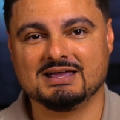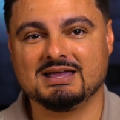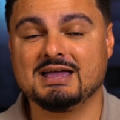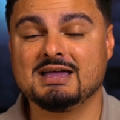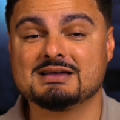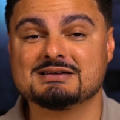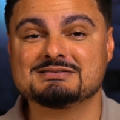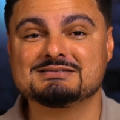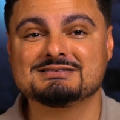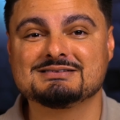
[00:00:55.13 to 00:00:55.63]

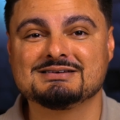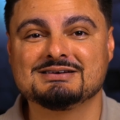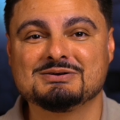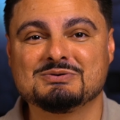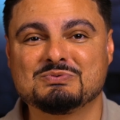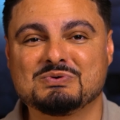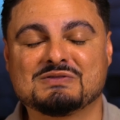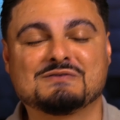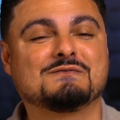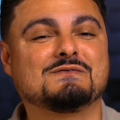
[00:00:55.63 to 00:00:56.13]
And
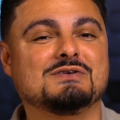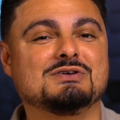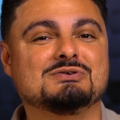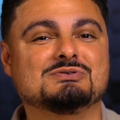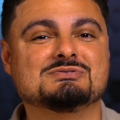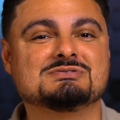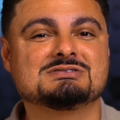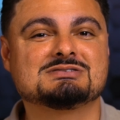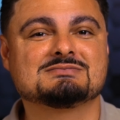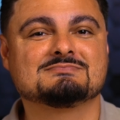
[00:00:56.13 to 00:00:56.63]
with
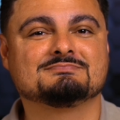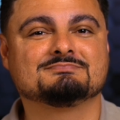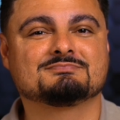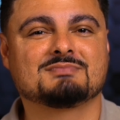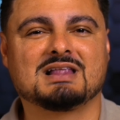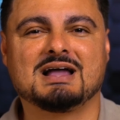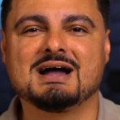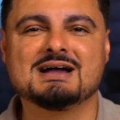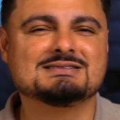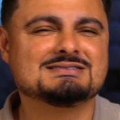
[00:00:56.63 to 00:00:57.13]
Fuse,
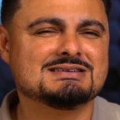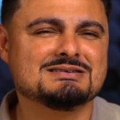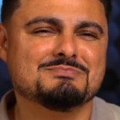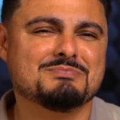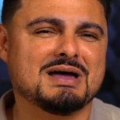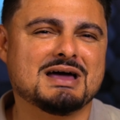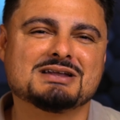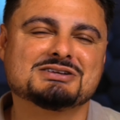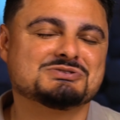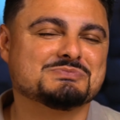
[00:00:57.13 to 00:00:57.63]
IT
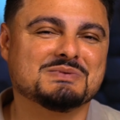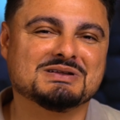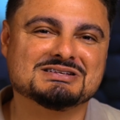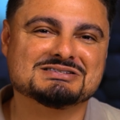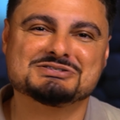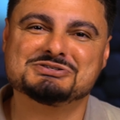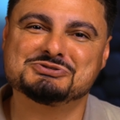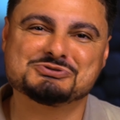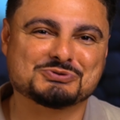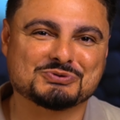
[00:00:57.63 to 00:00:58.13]
management
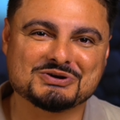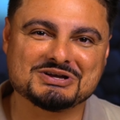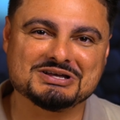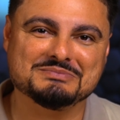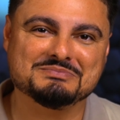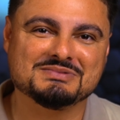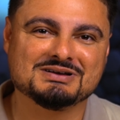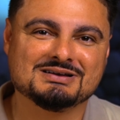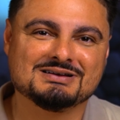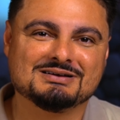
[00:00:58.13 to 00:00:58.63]
is a
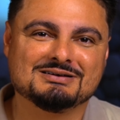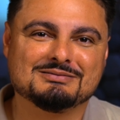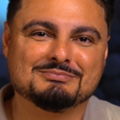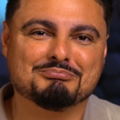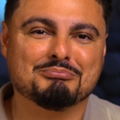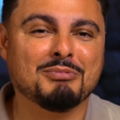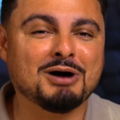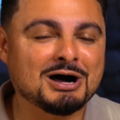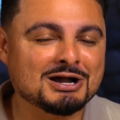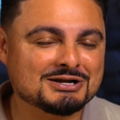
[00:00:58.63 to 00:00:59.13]
dream.
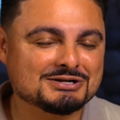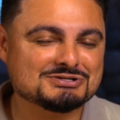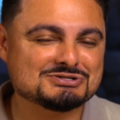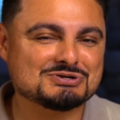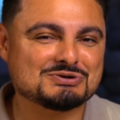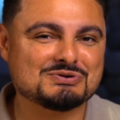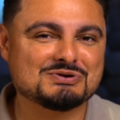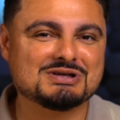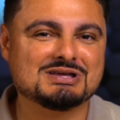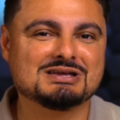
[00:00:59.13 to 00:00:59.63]

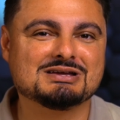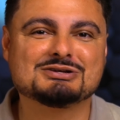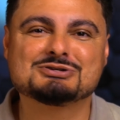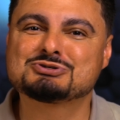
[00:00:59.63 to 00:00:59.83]
Monitoring,